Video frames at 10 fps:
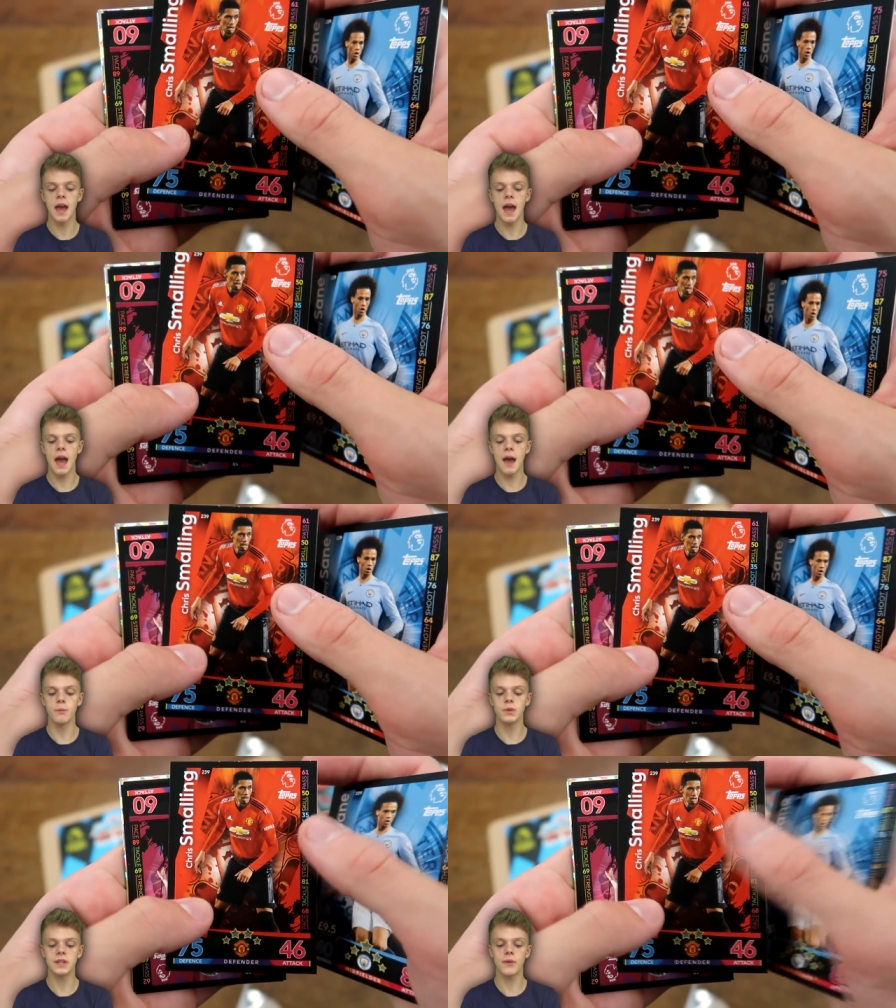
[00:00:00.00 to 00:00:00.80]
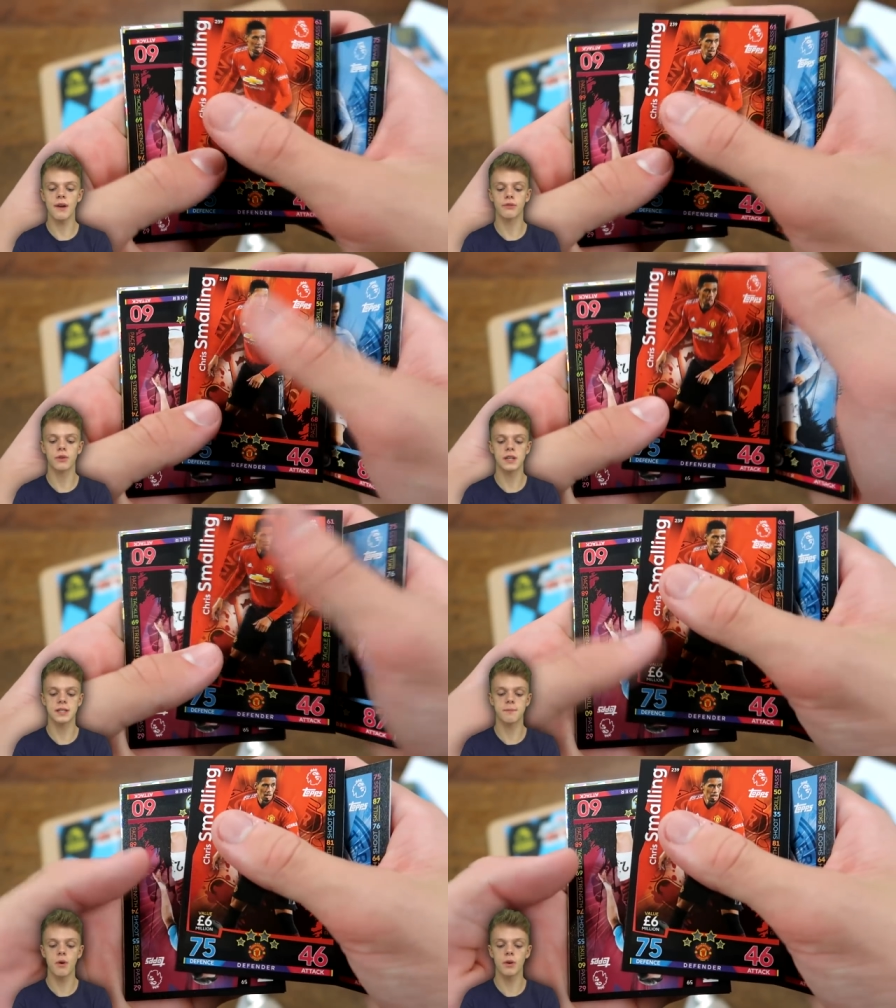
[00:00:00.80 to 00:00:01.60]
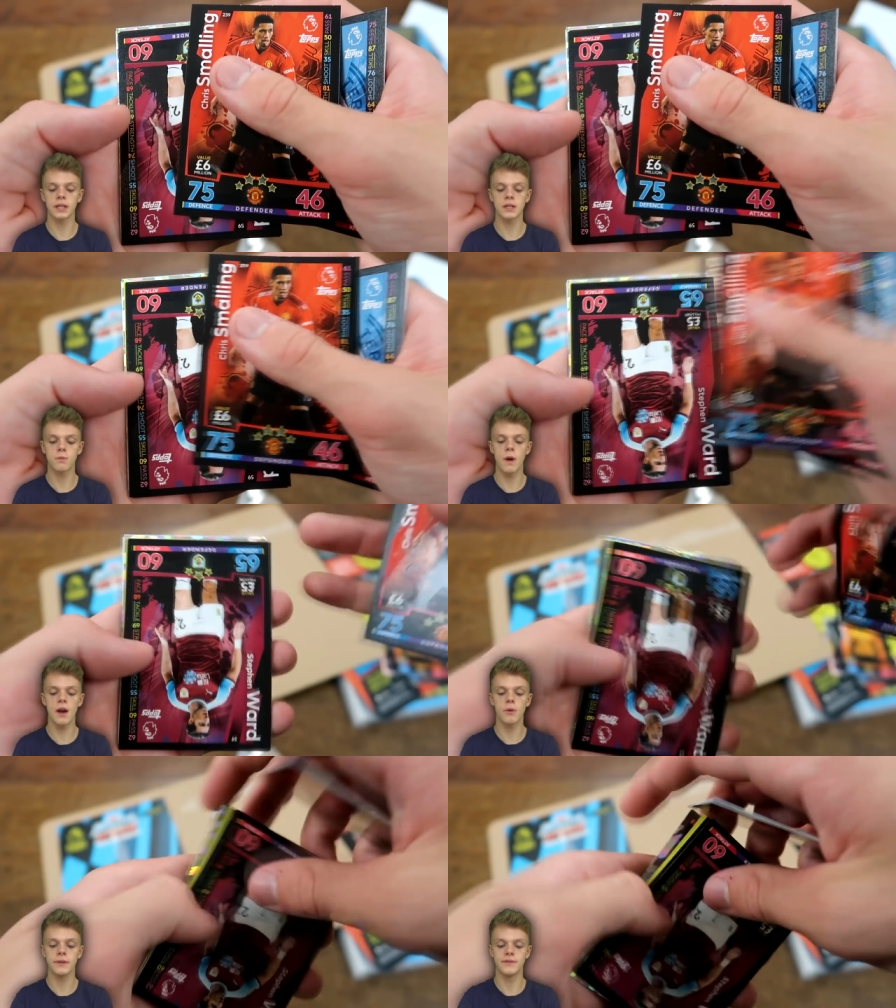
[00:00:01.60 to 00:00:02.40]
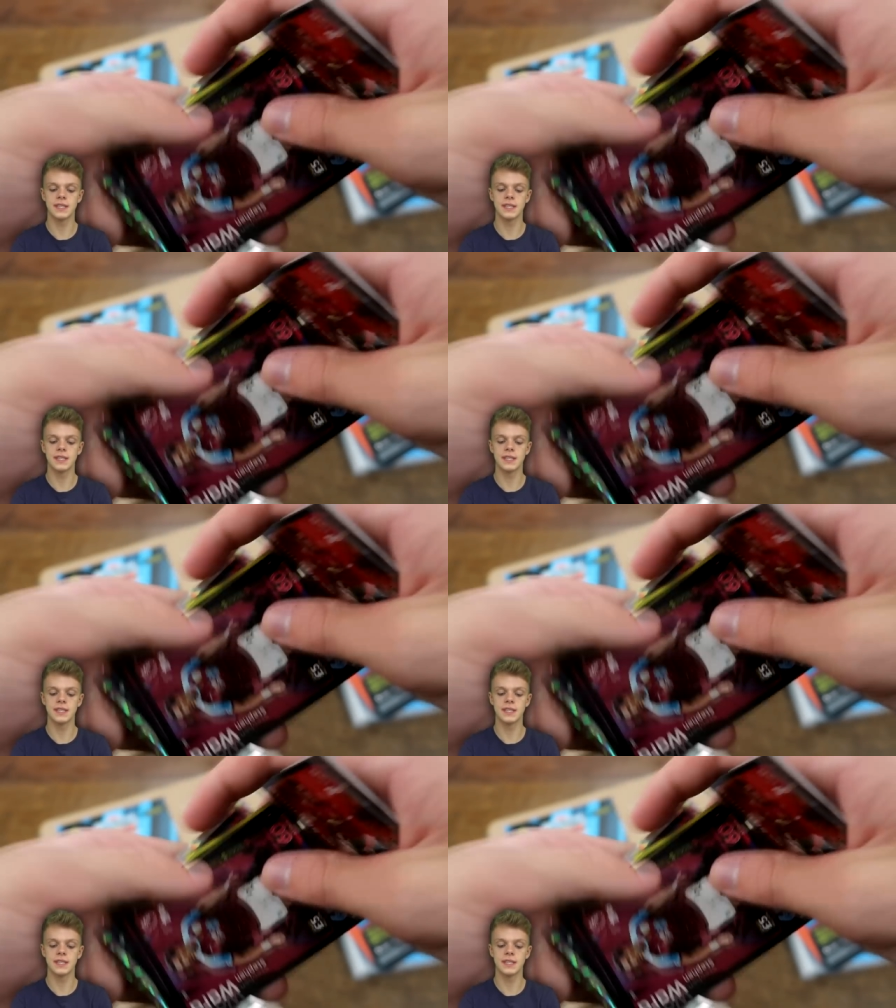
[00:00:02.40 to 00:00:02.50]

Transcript: Um, we do have Chris Smalling as well with